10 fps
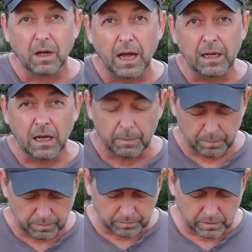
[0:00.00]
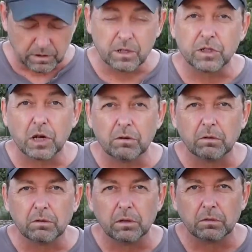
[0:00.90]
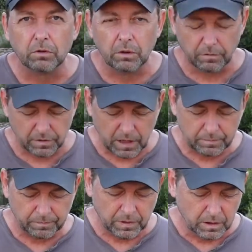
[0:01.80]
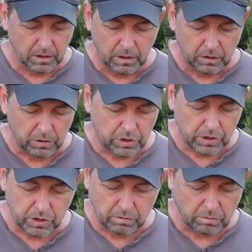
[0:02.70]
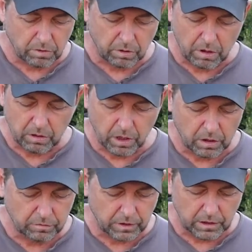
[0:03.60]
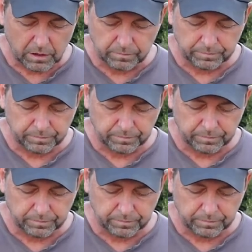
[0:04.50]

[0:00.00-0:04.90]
A cup is a general rule of thumb. You just throw it over,